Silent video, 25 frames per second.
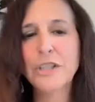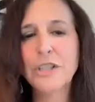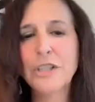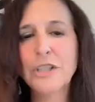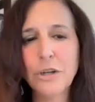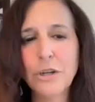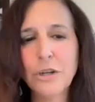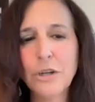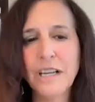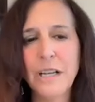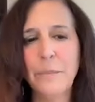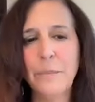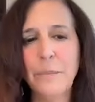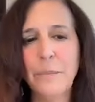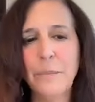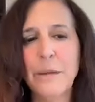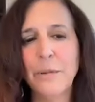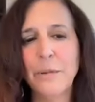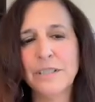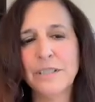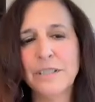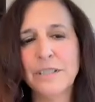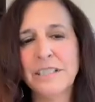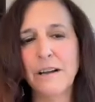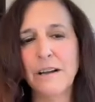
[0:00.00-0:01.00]
But you're going to be
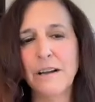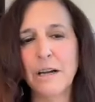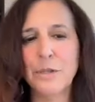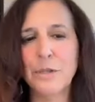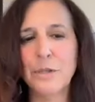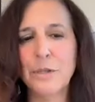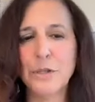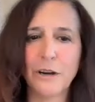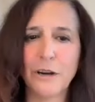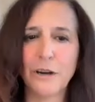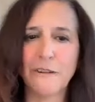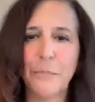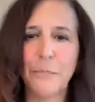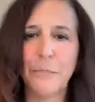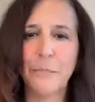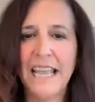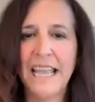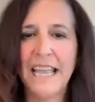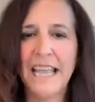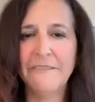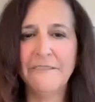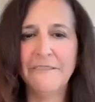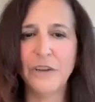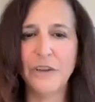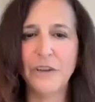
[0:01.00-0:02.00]
able to observe
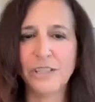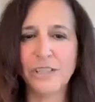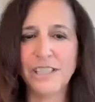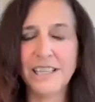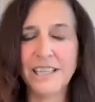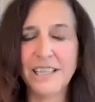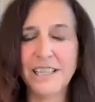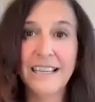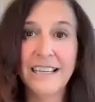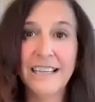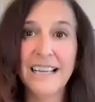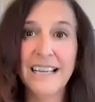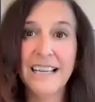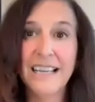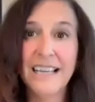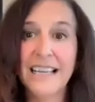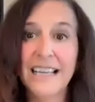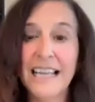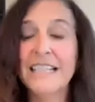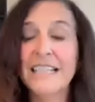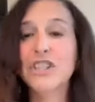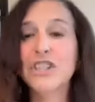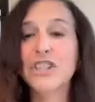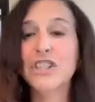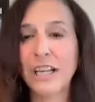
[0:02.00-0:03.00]
behaviors
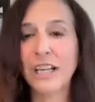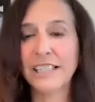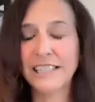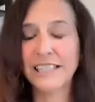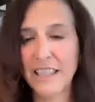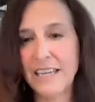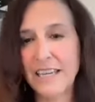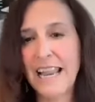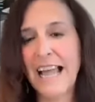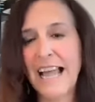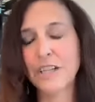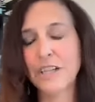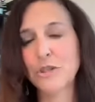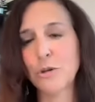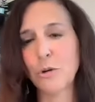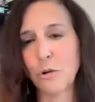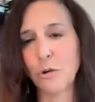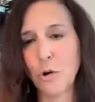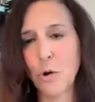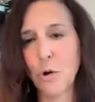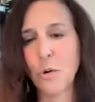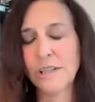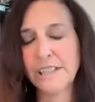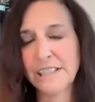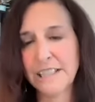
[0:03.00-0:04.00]
in just the natural
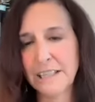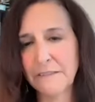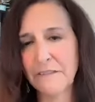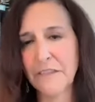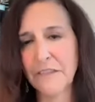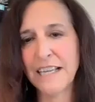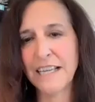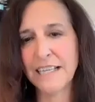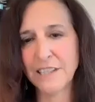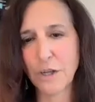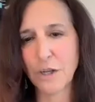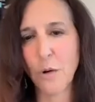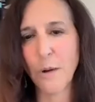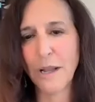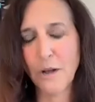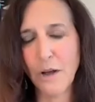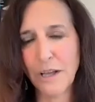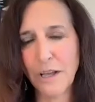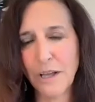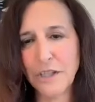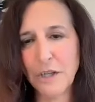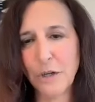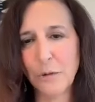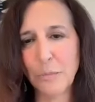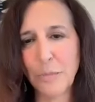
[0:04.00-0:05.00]
course of things going
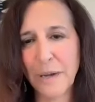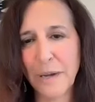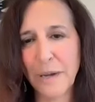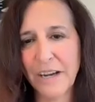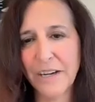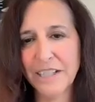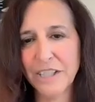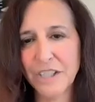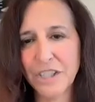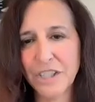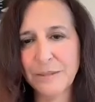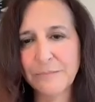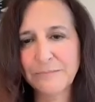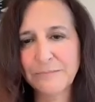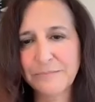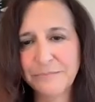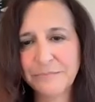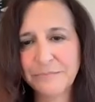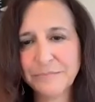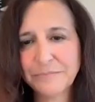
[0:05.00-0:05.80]
on in your parish.